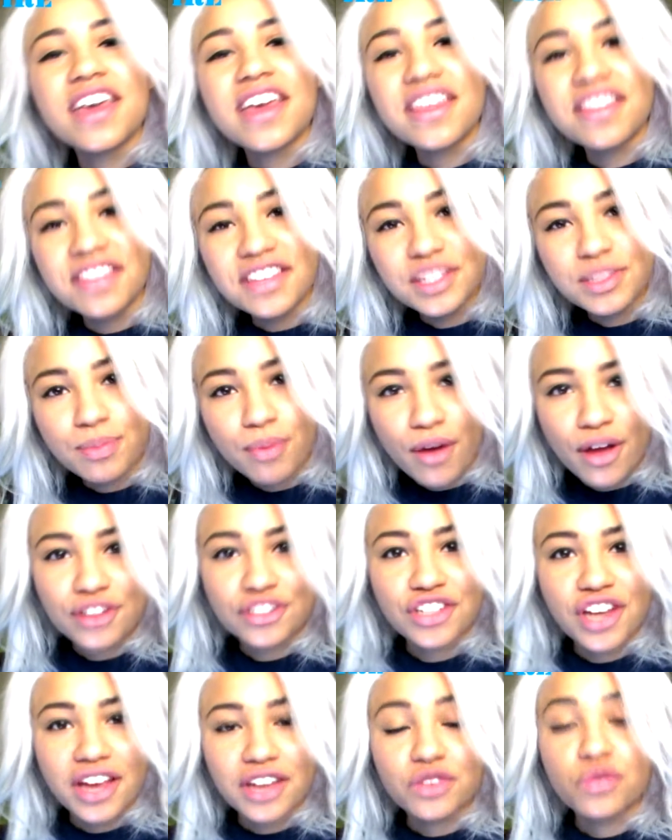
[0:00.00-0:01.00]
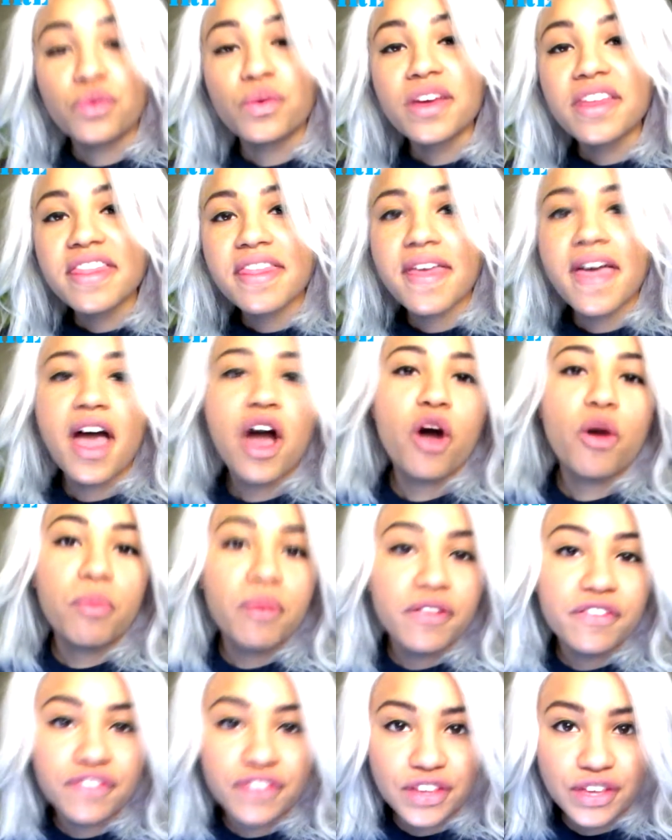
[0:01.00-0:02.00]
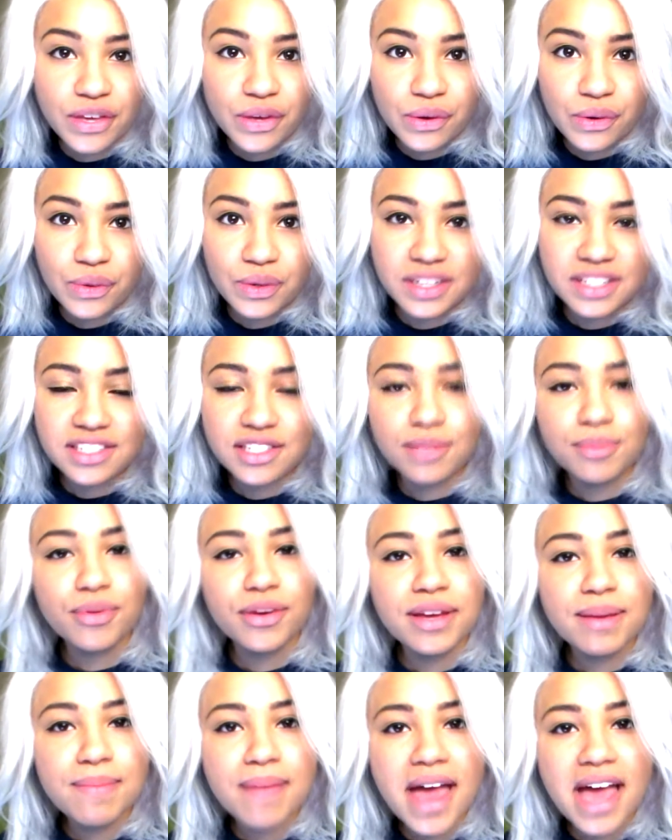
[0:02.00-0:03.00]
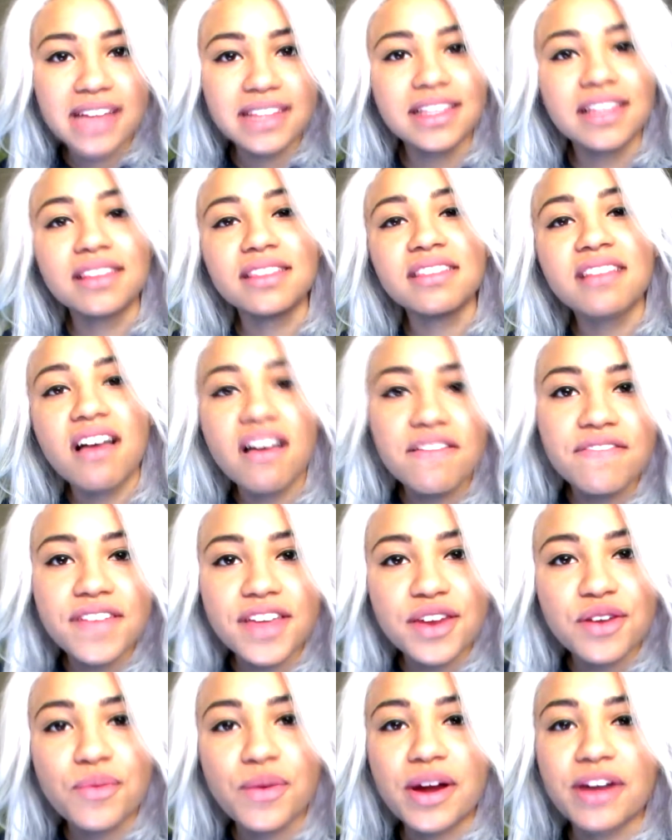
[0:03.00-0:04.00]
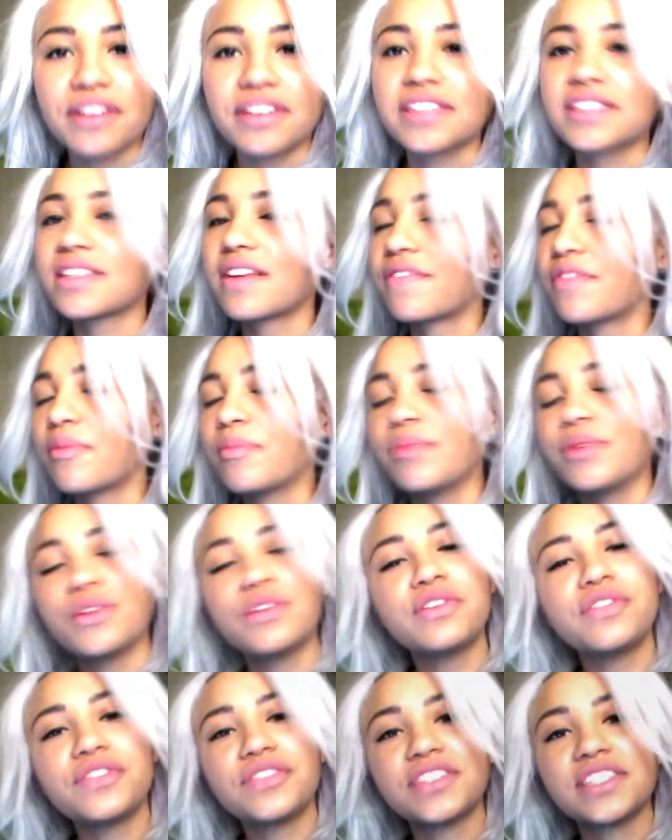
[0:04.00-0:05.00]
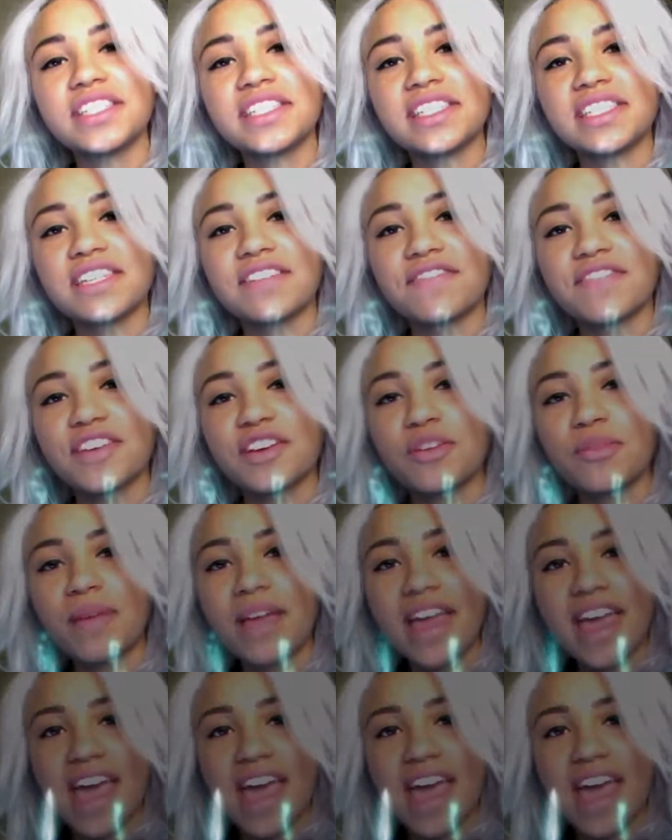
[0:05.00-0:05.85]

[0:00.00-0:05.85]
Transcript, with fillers: In this project, with the help of you, is to bring back the love and awareness of the beautiful Disney film